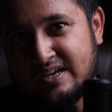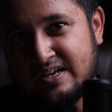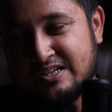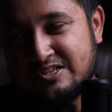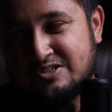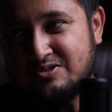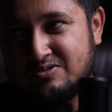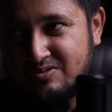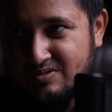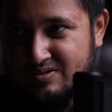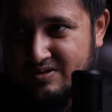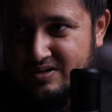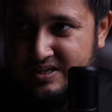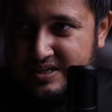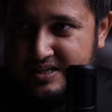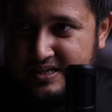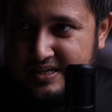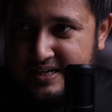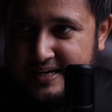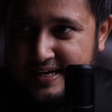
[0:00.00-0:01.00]
So
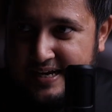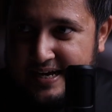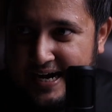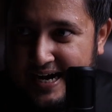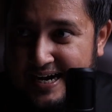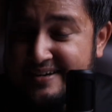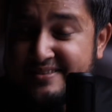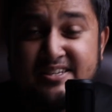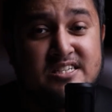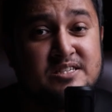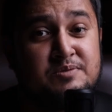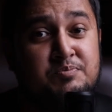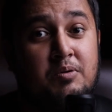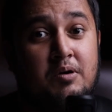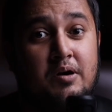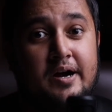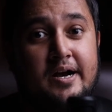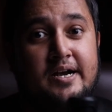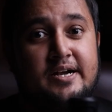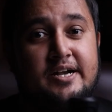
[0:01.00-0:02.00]
at this
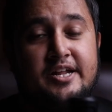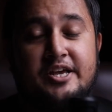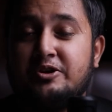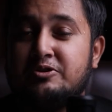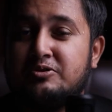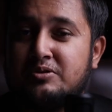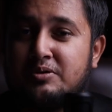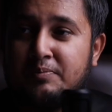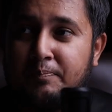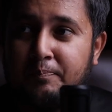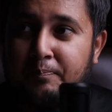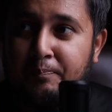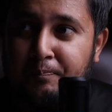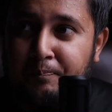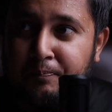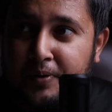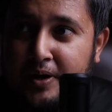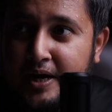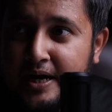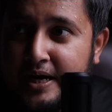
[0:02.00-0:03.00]
point, your
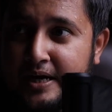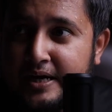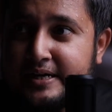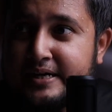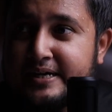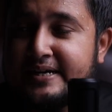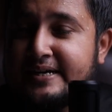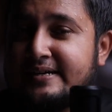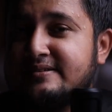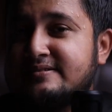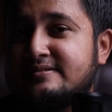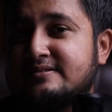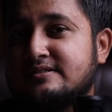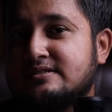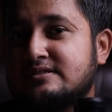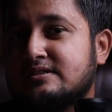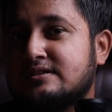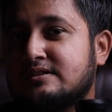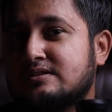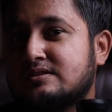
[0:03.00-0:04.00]
priority
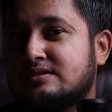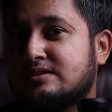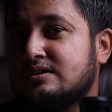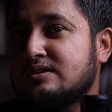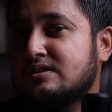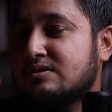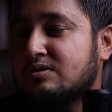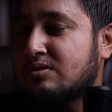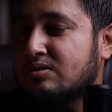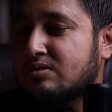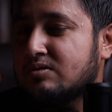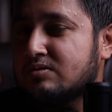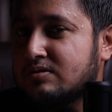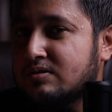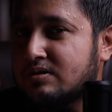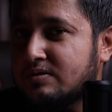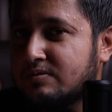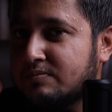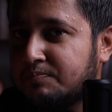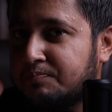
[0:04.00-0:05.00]
is the
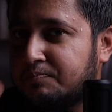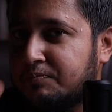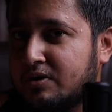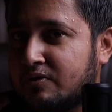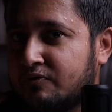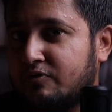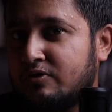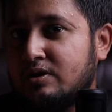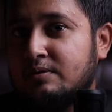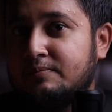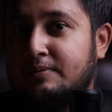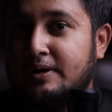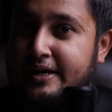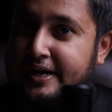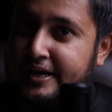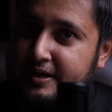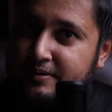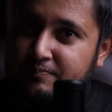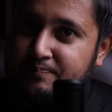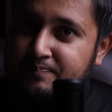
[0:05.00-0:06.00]
portfolio
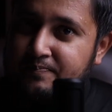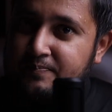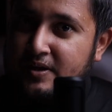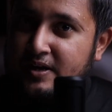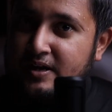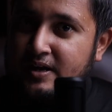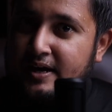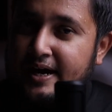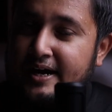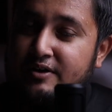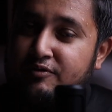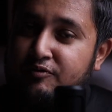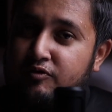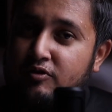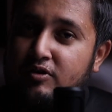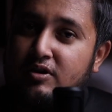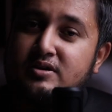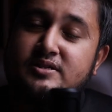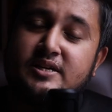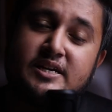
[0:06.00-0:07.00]
building, and
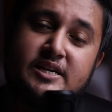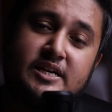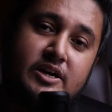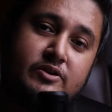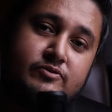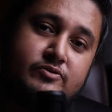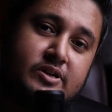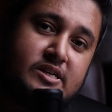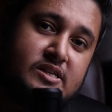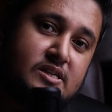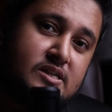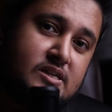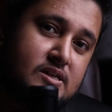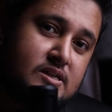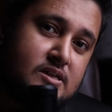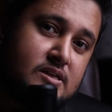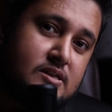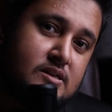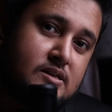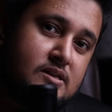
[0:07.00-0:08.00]
for that you need
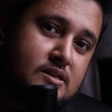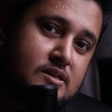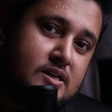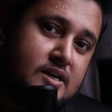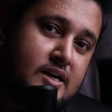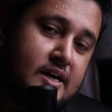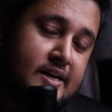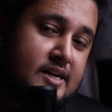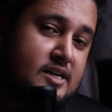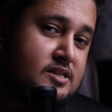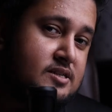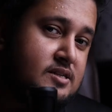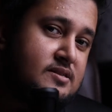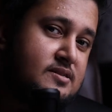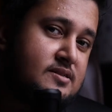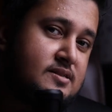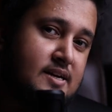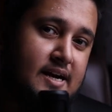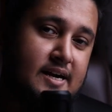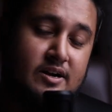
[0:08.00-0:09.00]
the
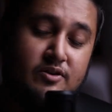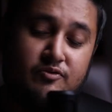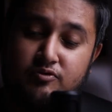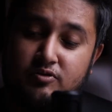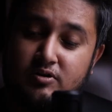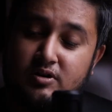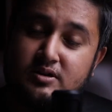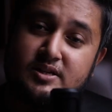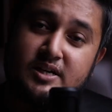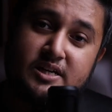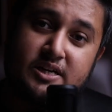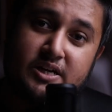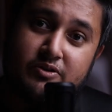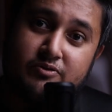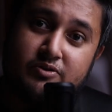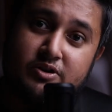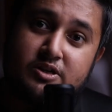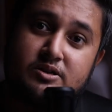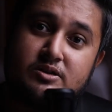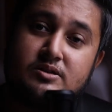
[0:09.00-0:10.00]
connections, and for that you
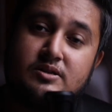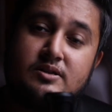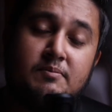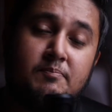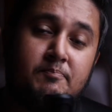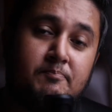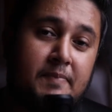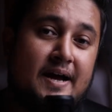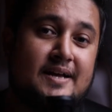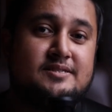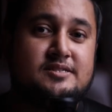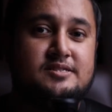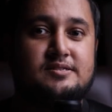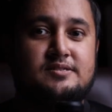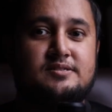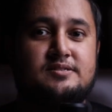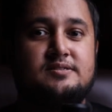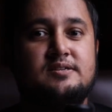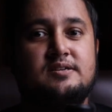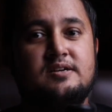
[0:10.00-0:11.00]
need the
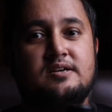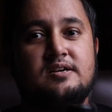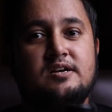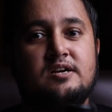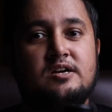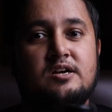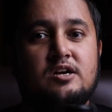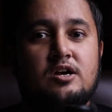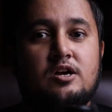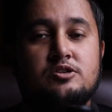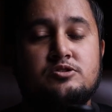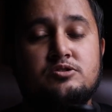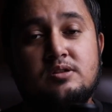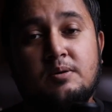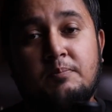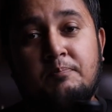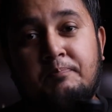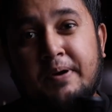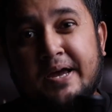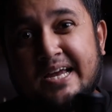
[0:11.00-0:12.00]
matches. So
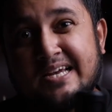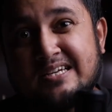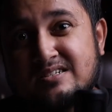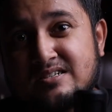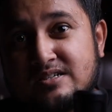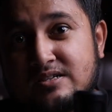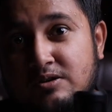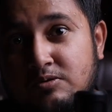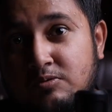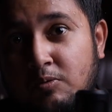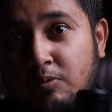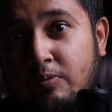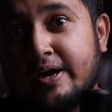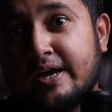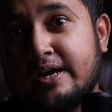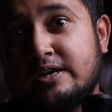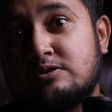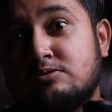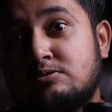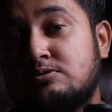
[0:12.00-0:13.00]
the best
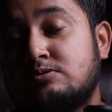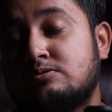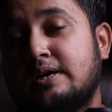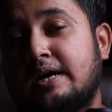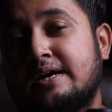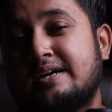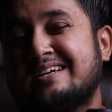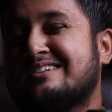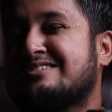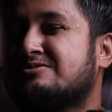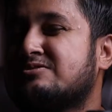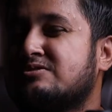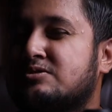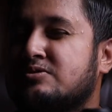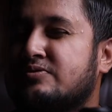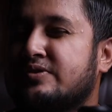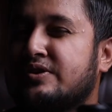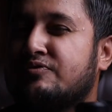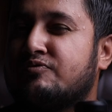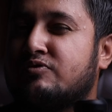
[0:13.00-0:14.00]
way to do that is to
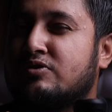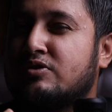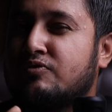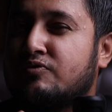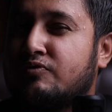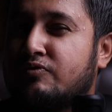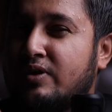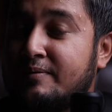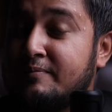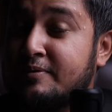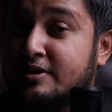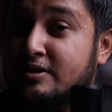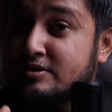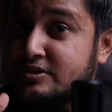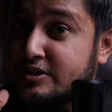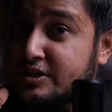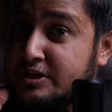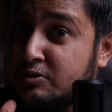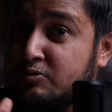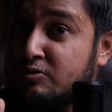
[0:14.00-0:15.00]
do it for free, because